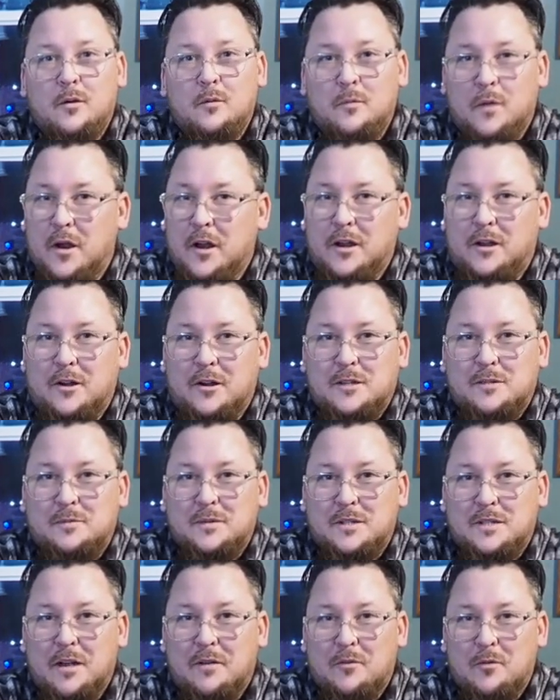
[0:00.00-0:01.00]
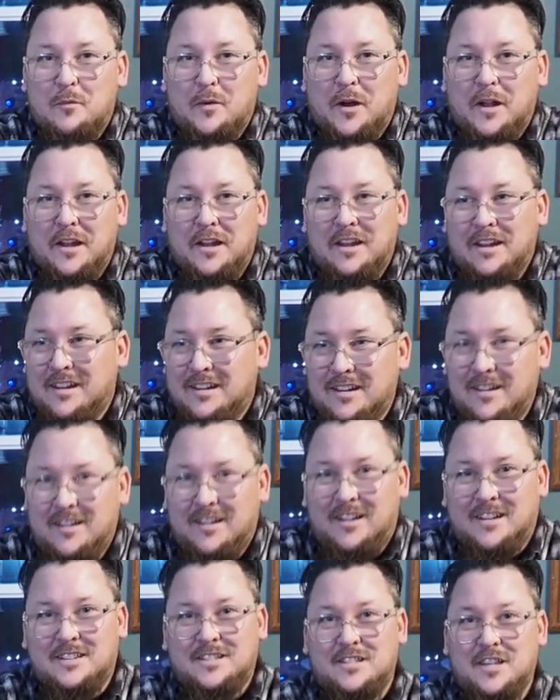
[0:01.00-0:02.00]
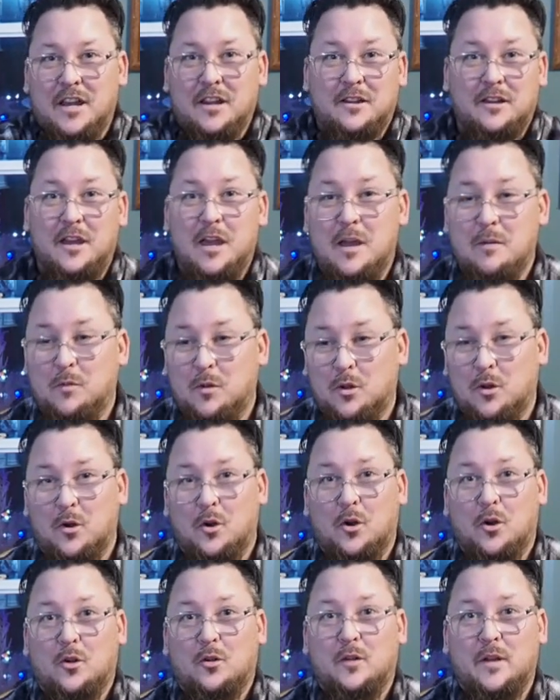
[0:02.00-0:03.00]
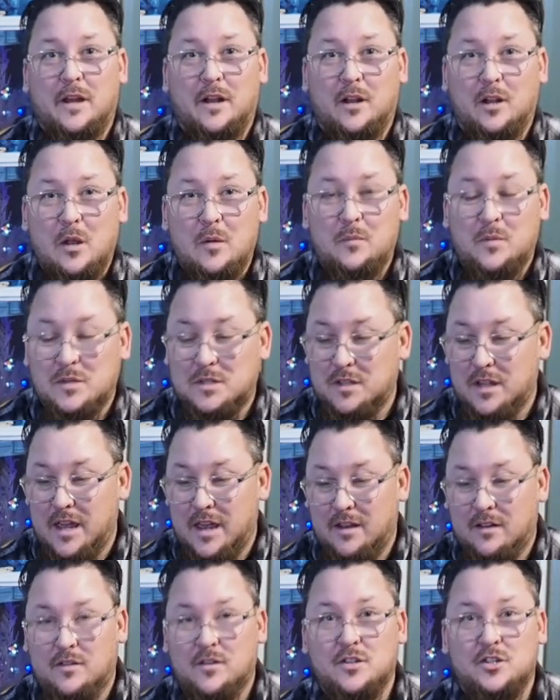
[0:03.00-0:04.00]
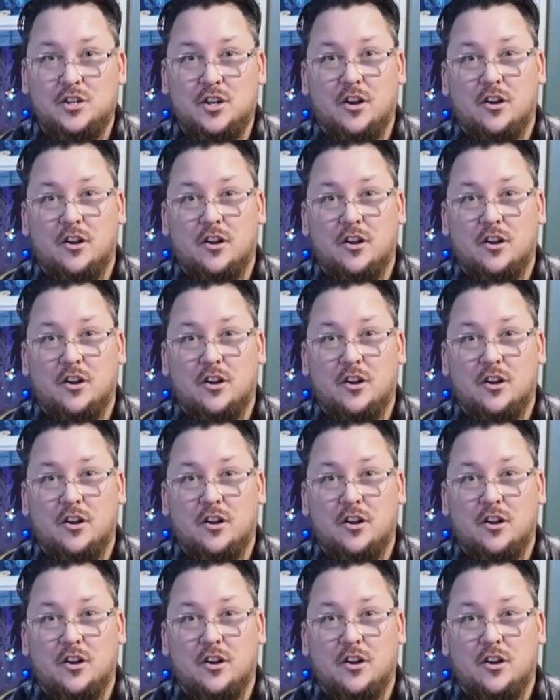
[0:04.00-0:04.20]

Merry Christmas, everybody. Santa came a little early in Olympus land this